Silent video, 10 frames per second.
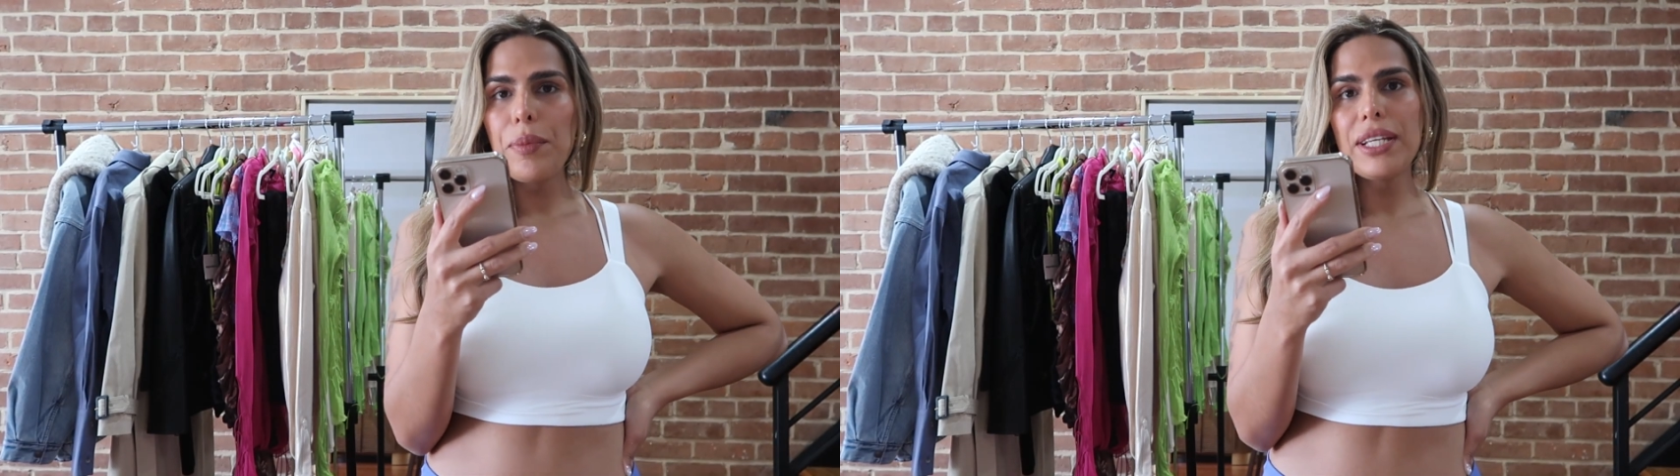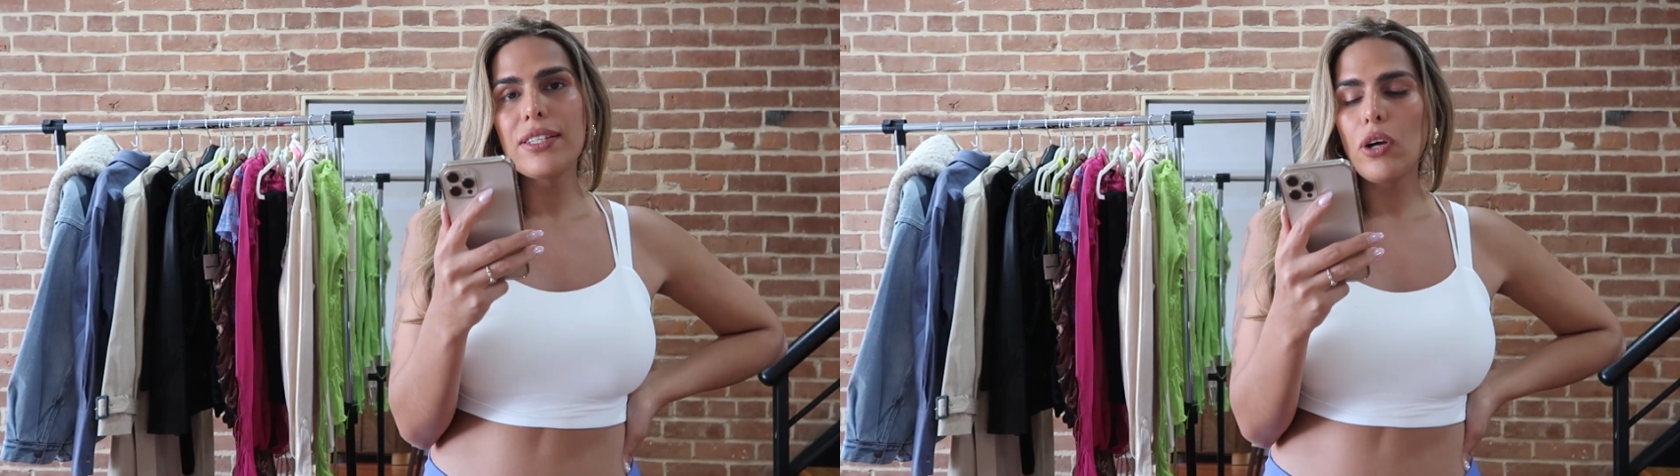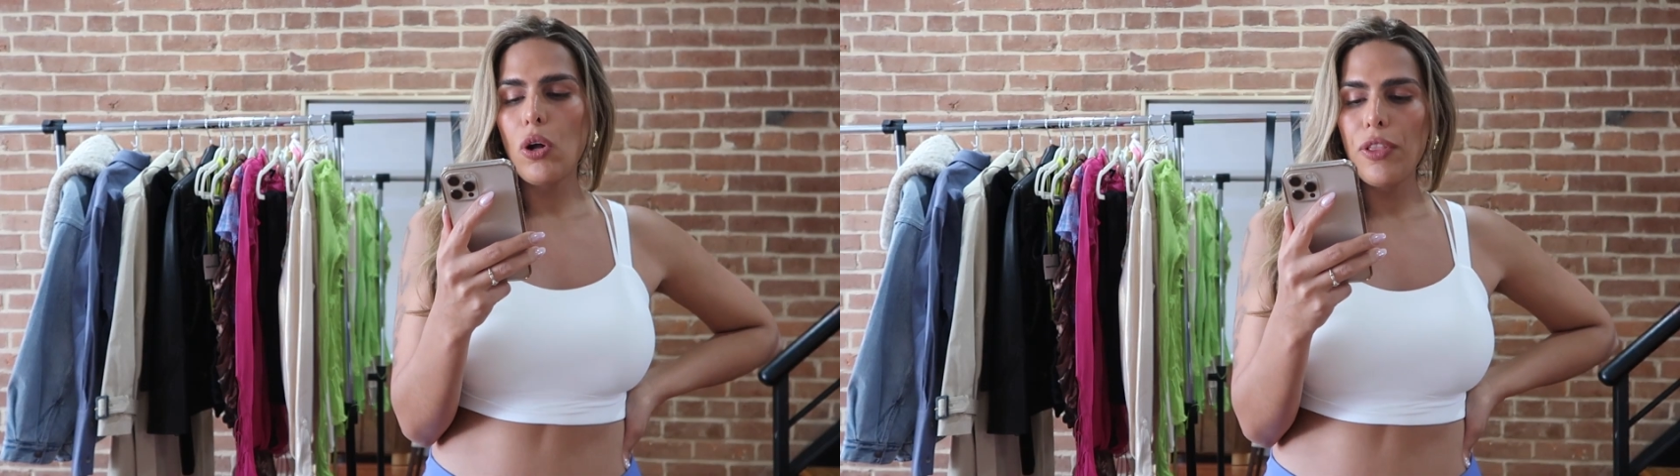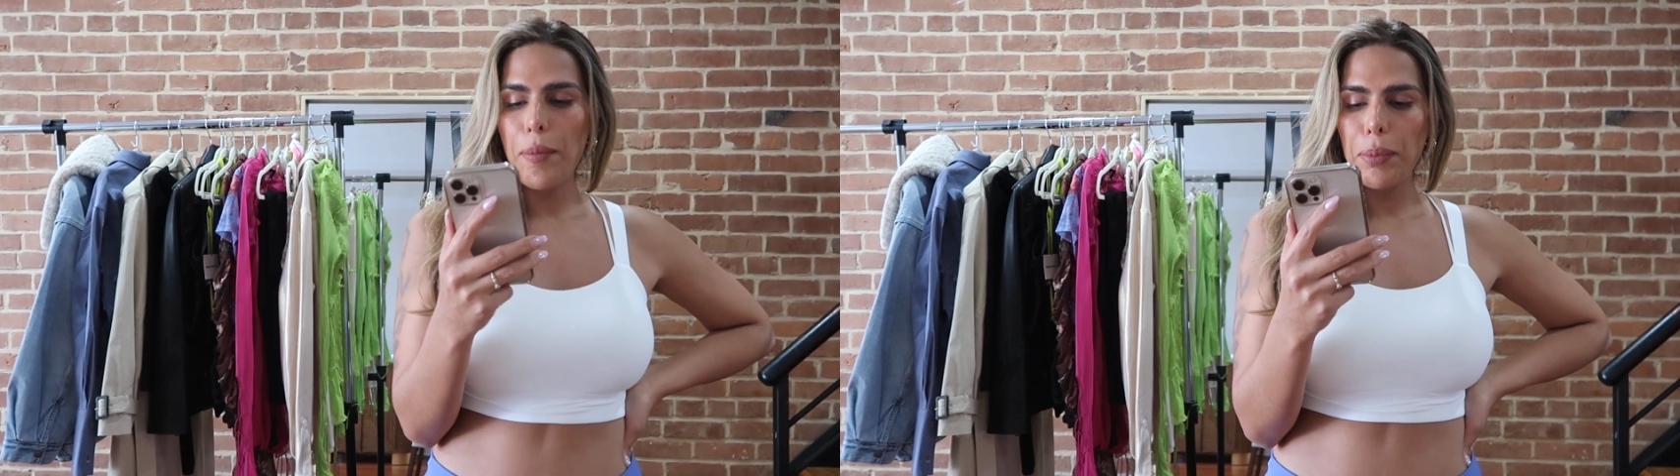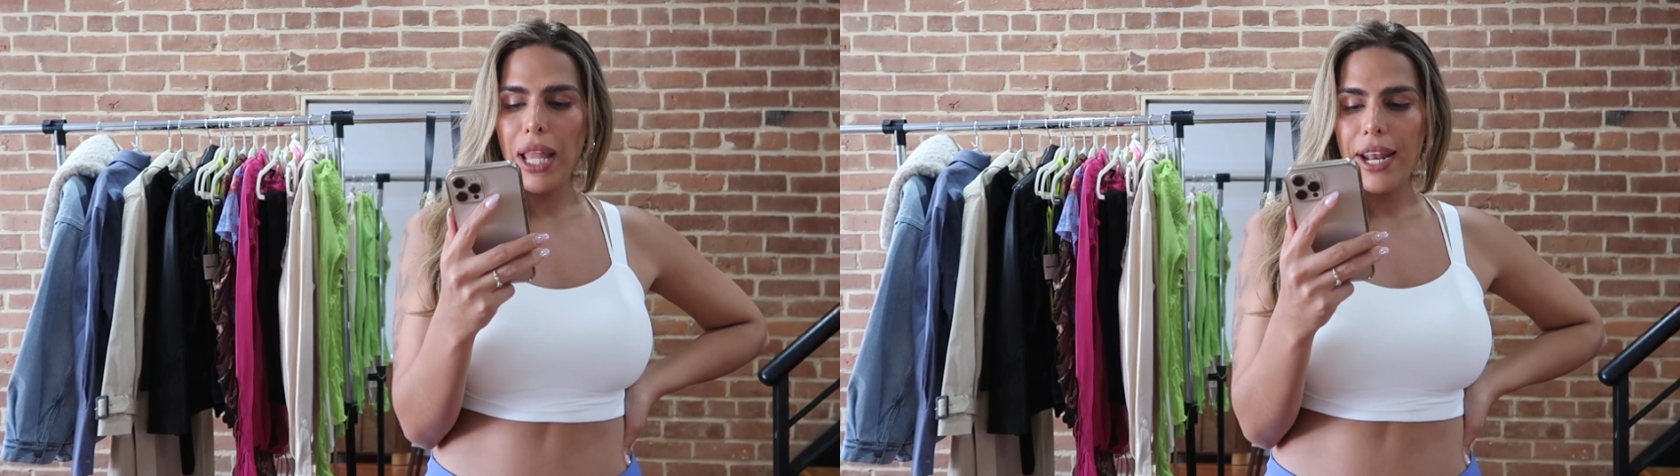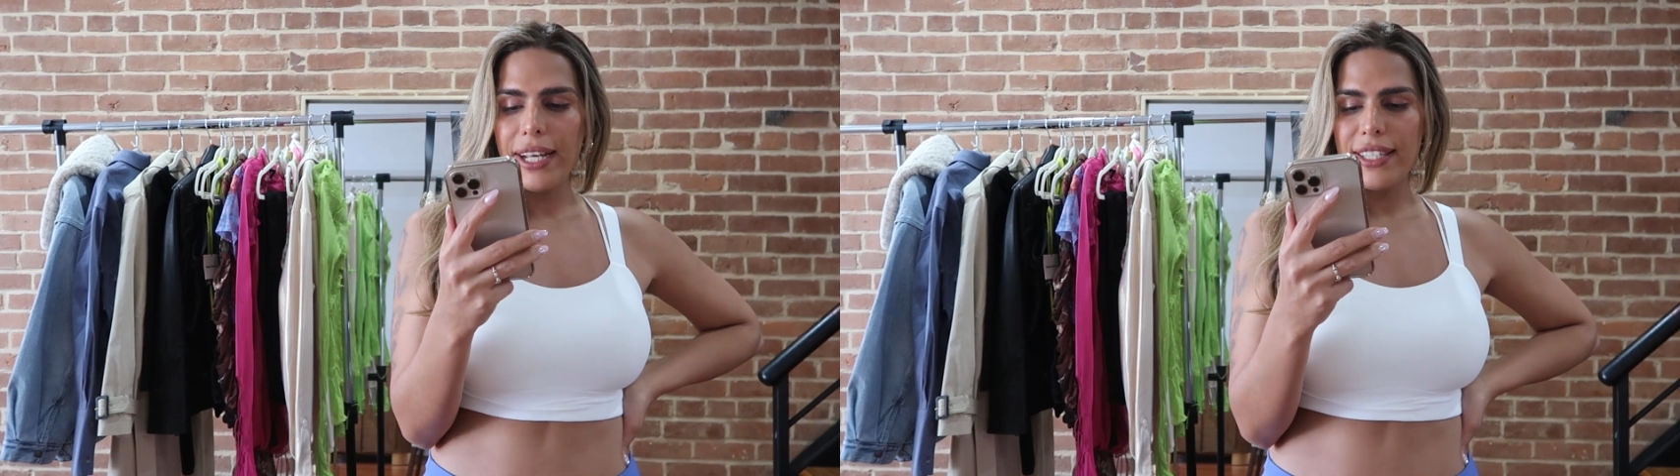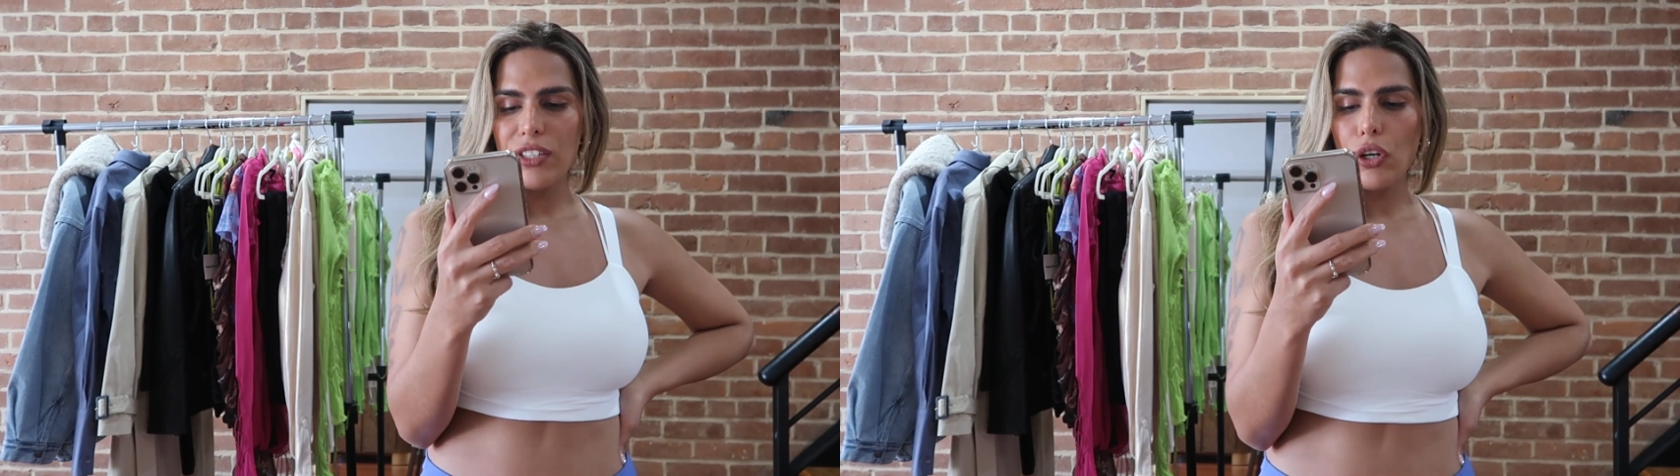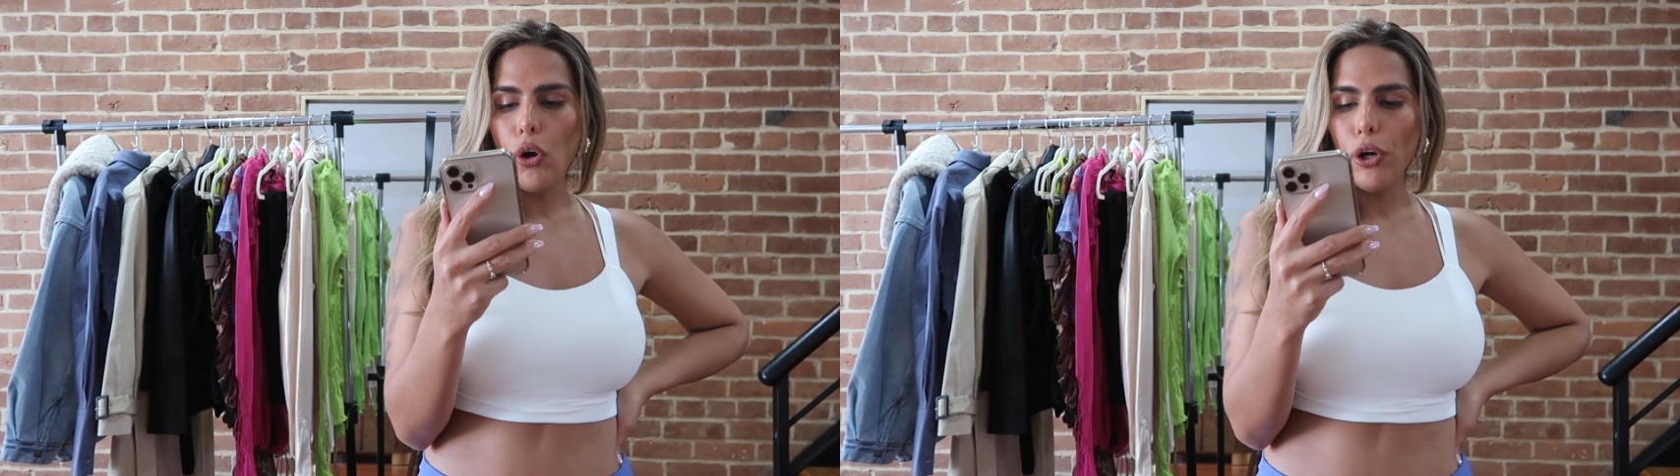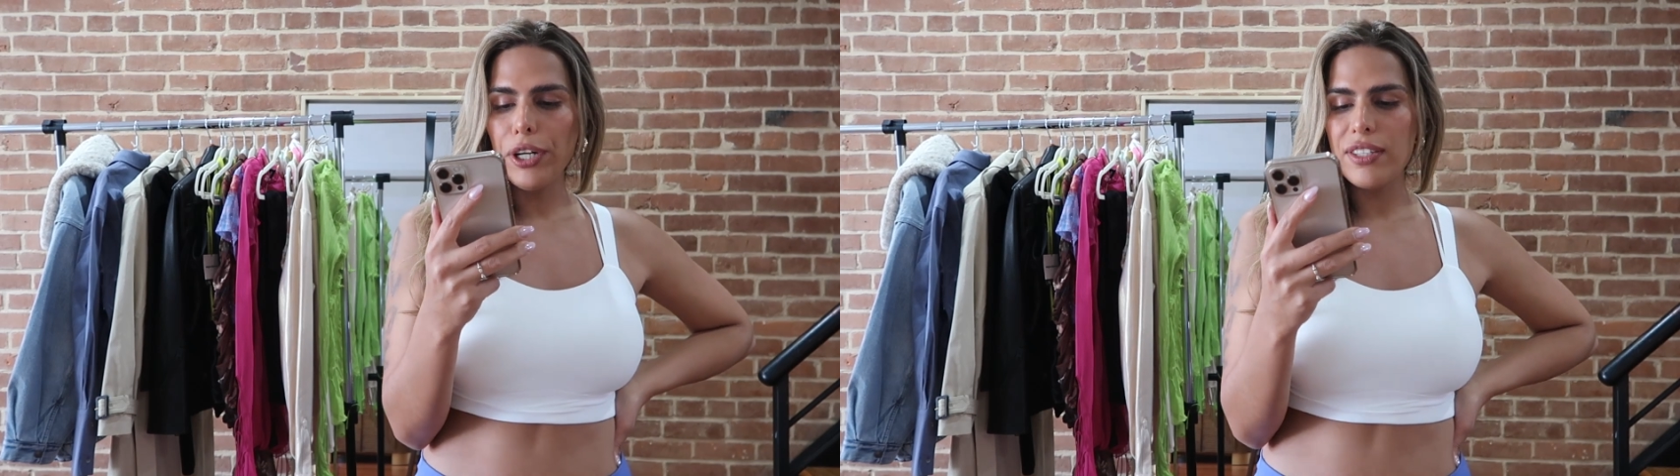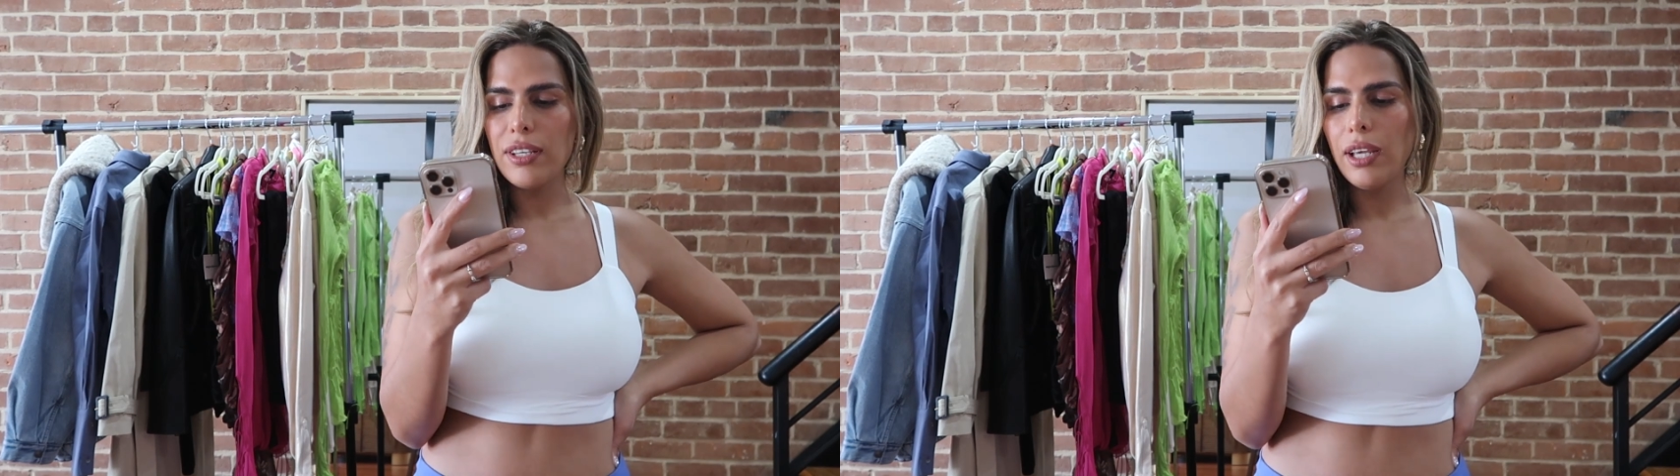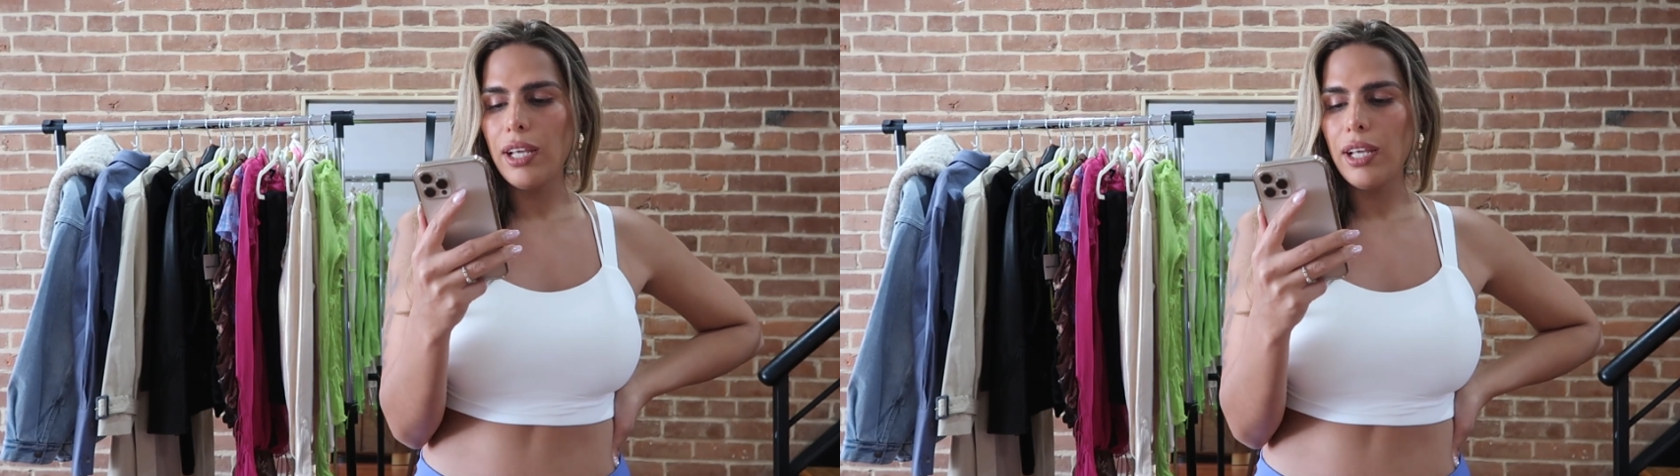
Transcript: it's called the Pleated Skirt